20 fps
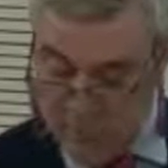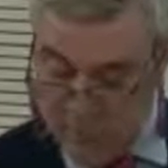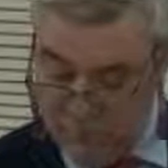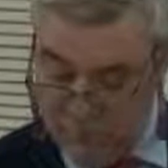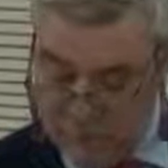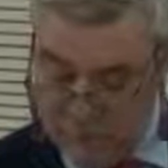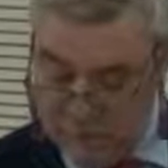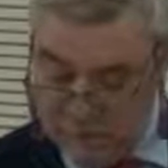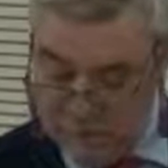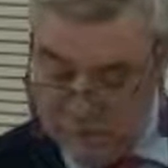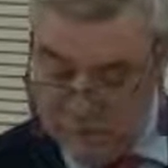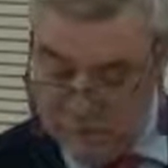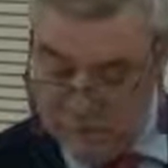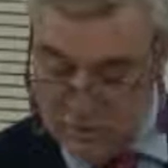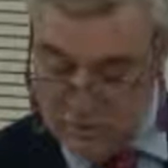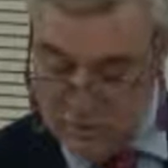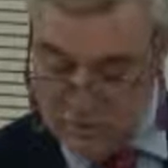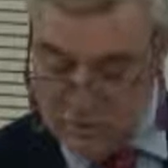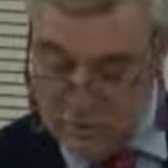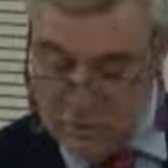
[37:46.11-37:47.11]
providing the
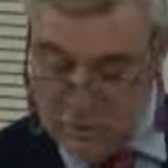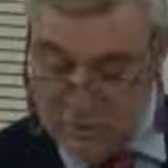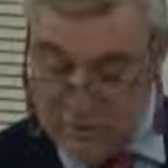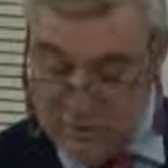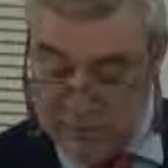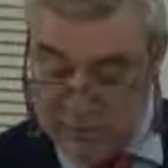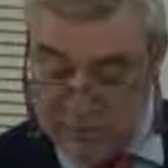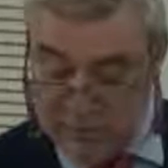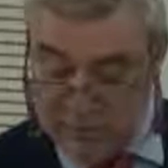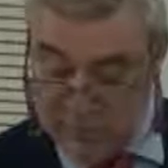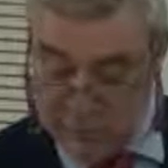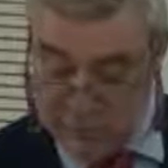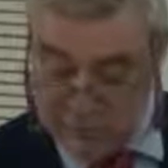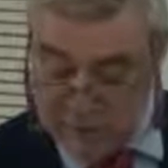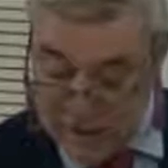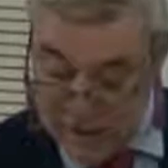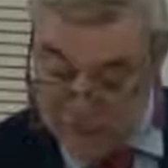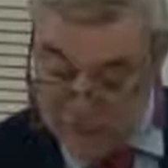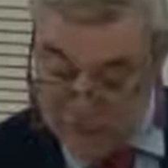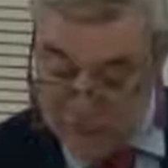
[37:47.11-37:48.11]
Gibraltar Cricket
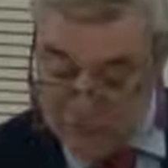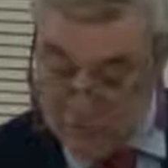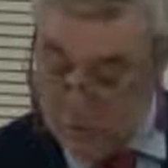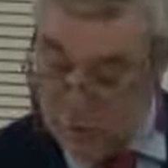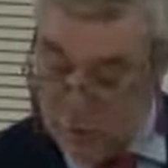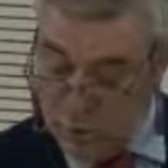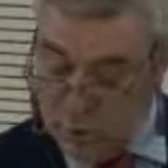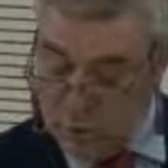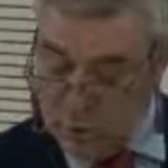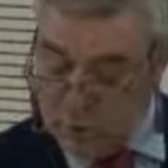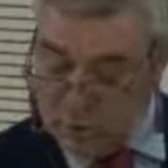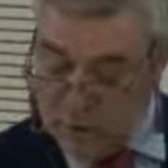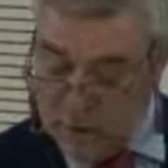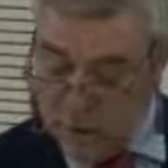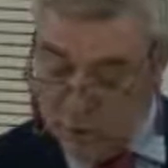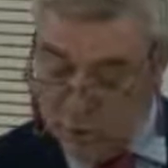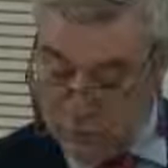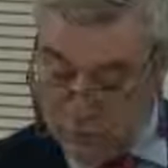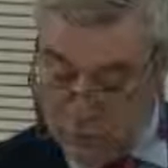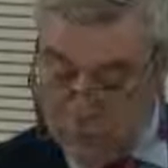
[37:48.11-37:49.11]
Association with
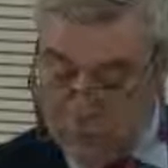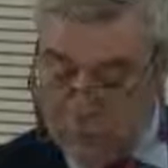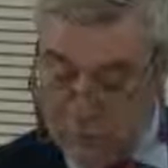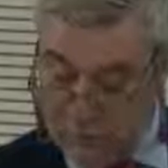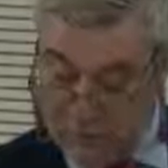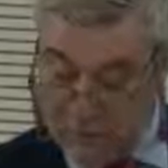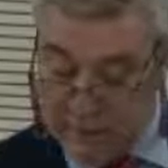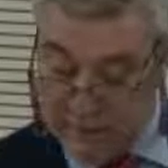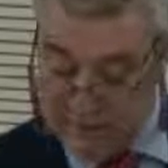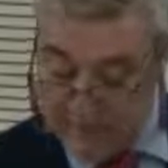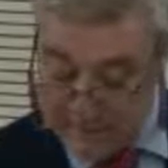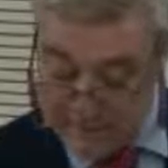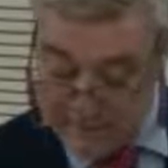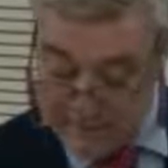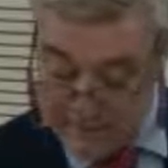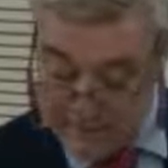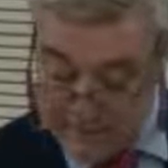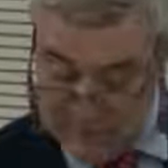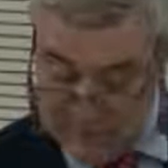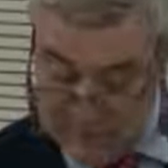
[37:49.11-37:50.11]
outdoor cricket
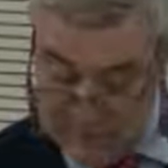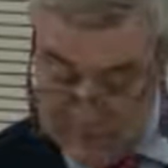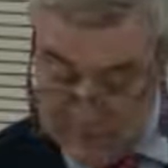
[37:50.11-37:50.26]
nets.